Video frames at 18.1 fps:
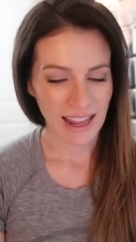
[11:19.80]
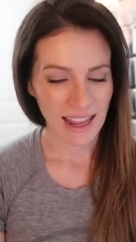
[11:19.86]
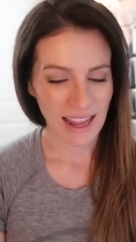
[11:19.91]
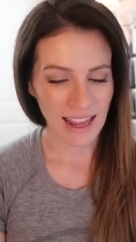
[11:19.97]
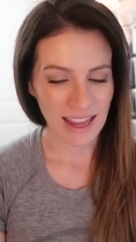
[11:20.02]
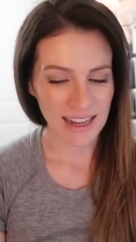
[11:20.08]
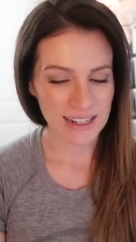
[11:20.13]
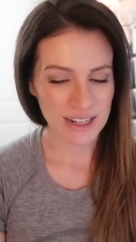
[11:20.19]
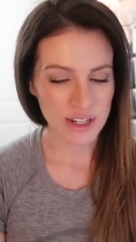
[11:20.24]

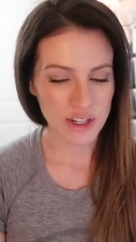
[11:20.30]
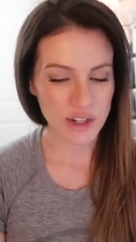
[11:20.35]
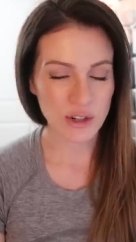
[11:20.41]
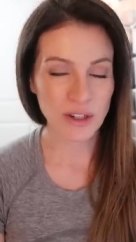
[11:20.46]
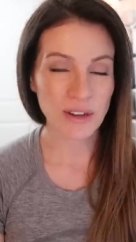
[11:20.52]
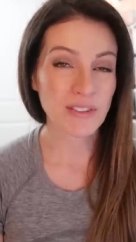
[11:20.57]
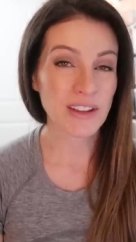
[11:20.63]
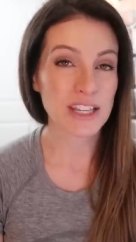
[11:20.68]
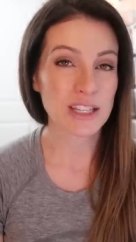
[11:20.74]
And sure
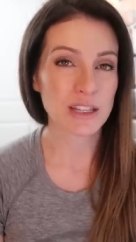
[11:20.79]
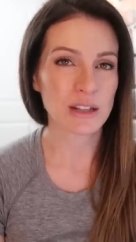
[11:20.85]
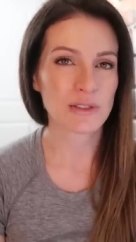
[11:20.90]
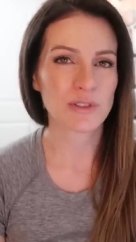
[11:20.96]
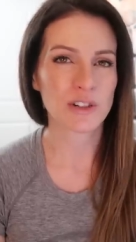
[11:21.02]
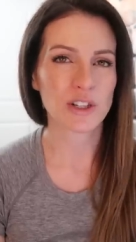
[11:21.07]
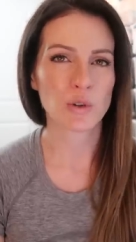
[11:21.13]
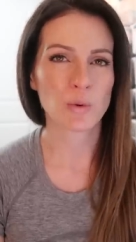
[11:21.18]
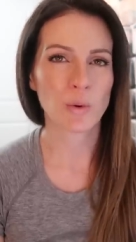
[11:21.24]
enough, they
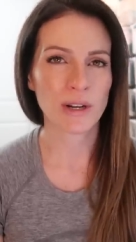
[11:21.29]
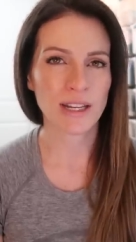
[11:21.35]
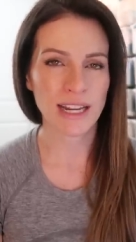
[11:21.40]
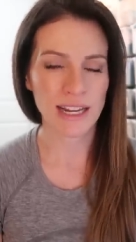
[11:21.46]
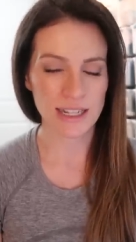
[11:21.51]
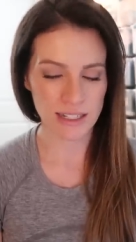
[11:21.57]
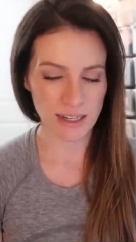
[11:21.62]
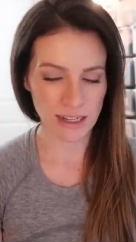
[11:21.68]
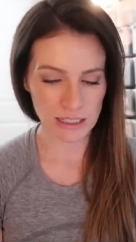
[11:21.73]
sold for
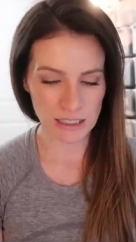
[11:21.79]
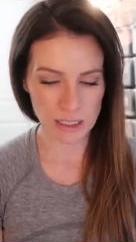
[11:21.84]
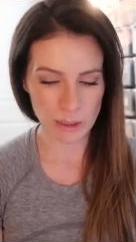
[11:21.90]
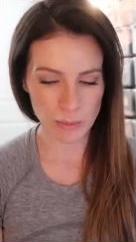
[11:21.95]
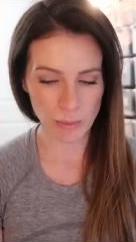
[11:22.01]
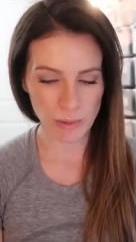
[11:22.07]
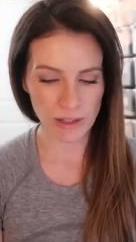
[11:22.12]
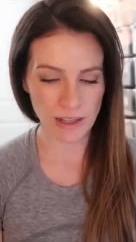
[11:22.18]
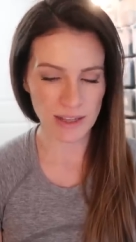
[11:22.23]

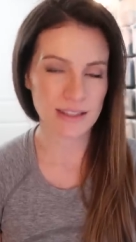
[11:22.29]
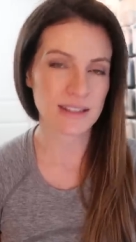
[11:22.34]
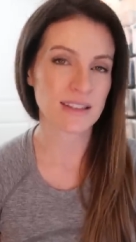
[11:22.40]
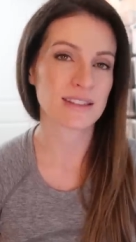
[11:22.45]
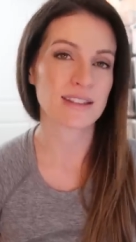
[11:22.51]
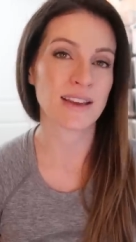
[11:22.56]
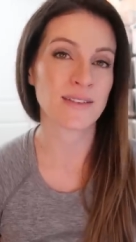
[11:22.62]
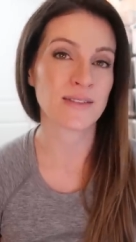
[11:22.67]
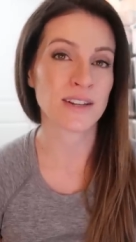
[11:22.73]
$28 plus
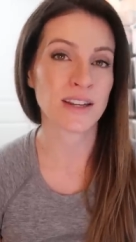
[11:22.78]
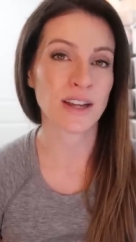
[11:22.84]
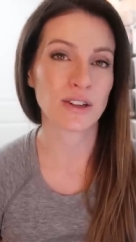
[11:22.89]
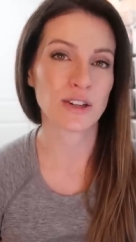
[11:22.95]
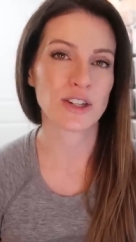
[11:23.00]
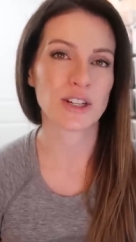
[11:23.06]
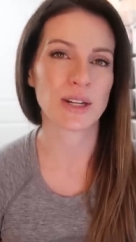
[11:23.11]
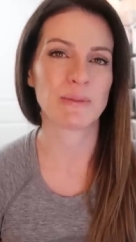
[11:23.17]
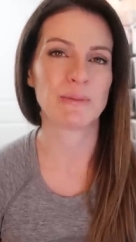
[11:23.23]

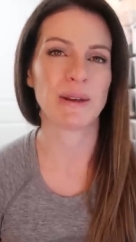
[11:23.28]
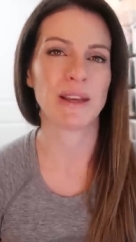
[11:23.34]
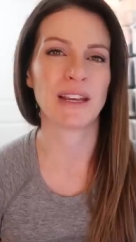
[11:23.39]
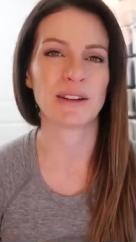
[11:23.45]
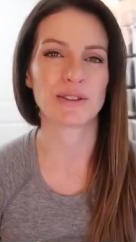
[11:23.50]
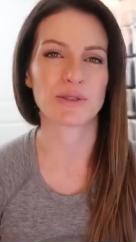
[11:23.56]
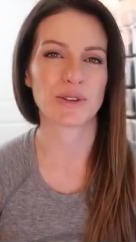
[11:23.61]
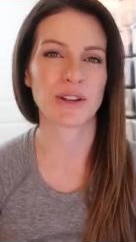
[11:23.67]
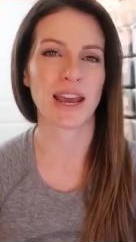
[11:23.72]
$7
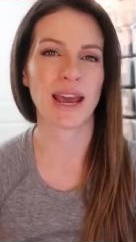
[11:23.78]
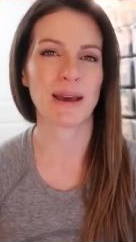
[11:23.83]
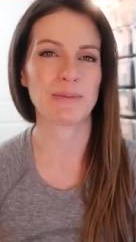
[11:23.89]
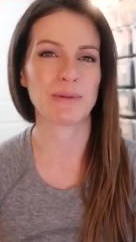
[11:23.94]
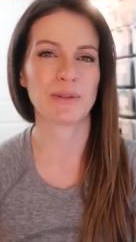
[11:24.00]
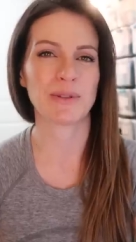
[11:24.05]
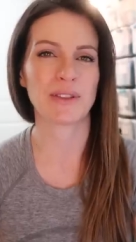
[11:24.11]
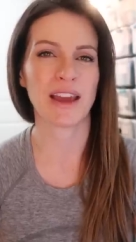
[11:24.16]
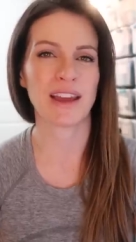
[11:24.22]
shipping. I was really
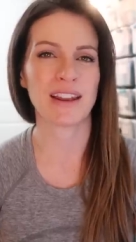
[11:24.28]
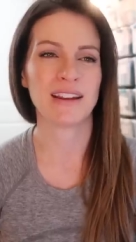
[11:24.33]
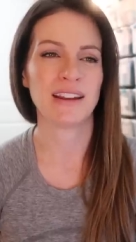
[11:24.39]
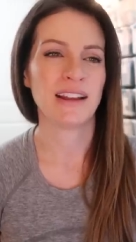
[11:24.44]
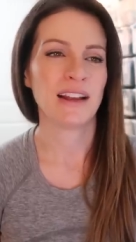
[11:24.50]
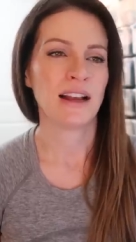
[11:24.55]
happy with that.